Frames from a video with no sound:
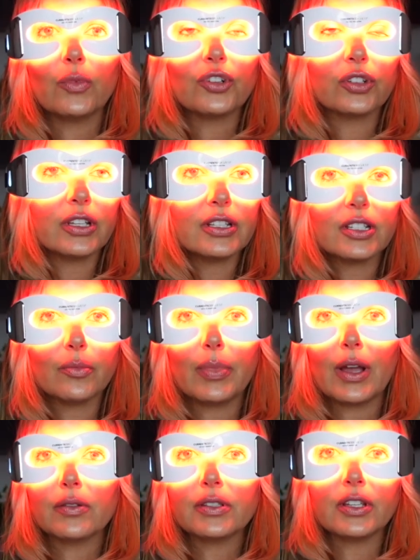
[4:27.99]
which leads to
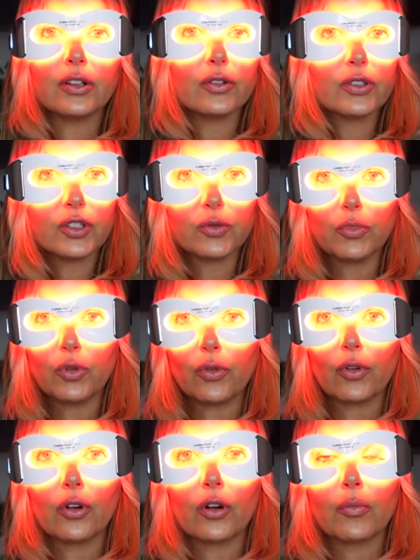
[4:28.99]
bouncier,
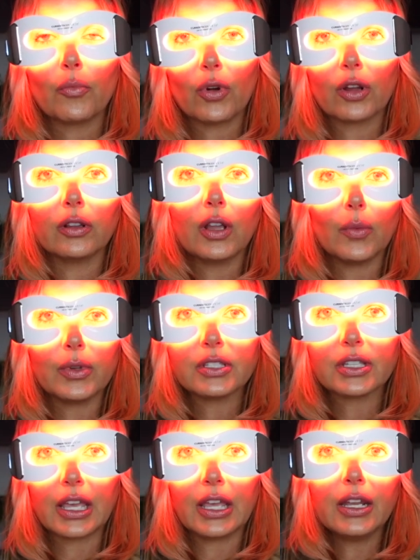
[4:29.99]
smoother, more glowy
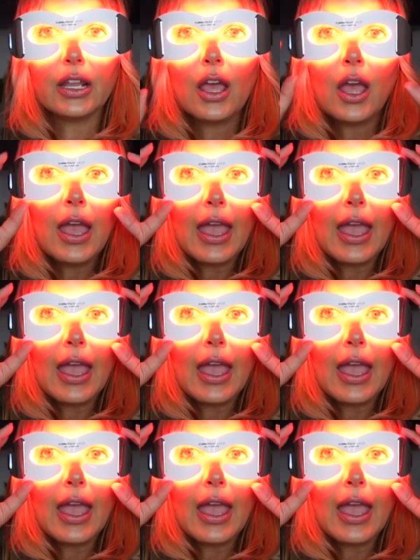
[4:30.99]
skin.